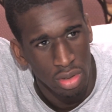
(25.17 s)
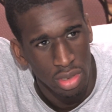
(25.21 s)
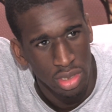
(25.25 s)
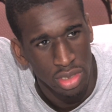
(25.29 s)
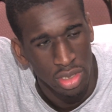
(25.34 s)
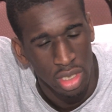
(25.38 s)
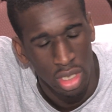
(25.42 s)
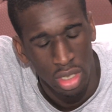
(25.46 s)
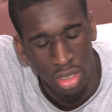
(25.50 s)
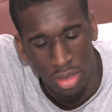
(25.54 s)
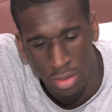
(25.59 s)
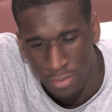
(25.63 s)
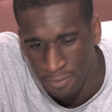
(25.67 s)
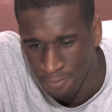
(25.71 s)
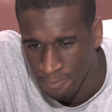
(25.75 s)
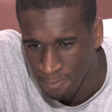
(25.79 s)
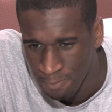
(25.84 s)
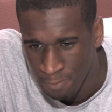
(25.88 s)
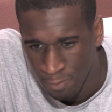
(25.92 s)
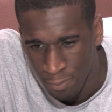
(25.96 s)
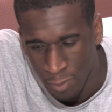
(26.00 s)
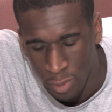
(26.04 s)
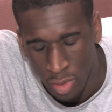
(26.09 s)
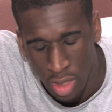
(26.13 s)
So,
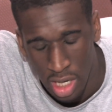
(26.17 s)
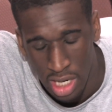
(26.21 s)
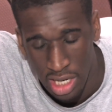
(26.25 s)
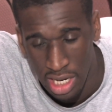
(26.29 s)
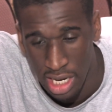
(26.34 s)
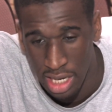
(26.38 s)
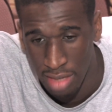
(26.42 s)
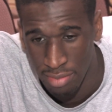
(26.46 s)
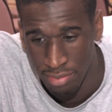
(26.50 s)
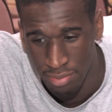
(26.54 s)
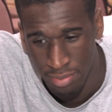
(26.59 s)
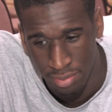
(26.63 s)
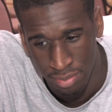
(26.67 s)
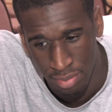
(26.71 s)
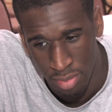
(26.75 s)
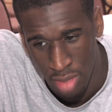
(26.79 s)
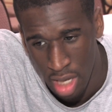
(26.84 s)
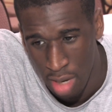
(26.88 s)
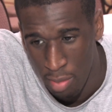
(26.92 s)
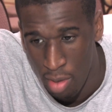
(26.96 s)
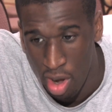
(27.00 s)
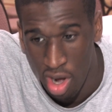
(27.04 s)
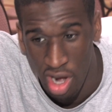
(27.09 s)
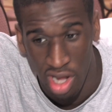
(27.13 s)

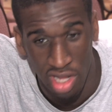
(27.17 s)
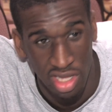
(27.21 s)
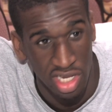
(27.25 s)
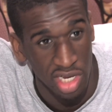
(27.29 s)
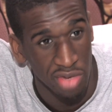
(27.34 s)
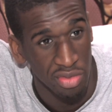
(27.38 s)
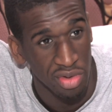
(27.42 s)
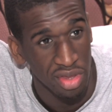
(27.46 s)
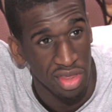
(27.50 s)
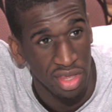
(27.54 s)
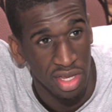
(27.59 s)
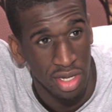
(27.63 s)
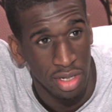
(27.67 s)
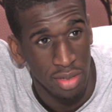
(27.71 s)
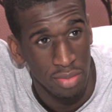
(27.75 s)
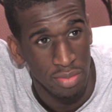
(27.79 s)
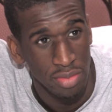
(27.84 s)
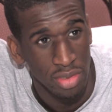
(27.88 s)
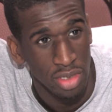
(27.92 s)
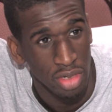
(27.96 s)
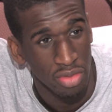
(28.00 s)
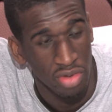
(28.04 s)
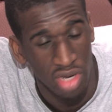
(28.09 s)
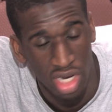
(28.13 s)
I'm all in with
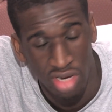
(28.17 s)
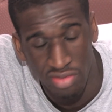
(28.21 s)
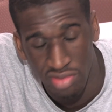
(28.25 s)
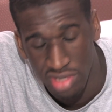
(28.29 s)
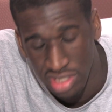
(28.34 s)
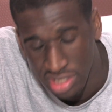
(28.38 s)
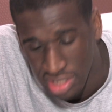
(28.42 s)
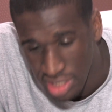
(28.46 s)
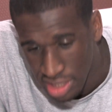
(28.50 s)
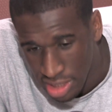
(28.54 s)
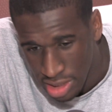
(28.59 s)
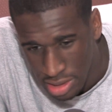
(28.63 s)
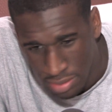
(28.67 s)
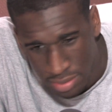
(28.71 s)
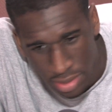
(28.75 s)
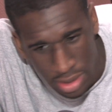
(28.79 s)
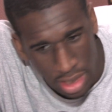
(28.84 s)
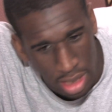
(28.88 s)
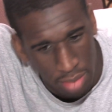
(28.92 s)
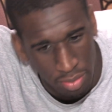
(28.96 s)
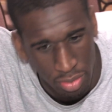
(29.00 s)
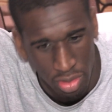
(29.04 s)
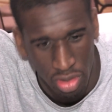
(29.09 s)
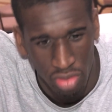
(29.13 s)
him. So whatever he tells
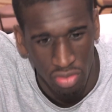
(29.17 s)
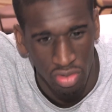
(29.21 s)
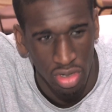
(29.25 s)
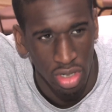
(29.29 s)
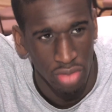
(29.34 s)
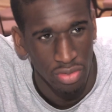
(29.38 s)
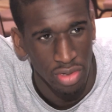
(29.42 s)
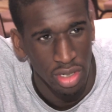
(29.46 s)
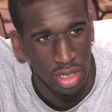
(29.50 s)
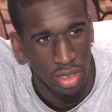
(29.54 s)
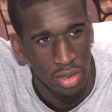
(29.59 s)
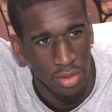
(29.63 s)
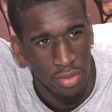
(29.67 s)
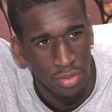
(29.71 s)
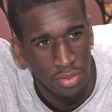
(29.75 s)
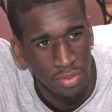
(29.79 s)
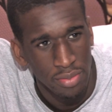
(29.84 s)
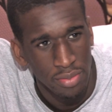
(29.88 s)
me, I'm going to run with it.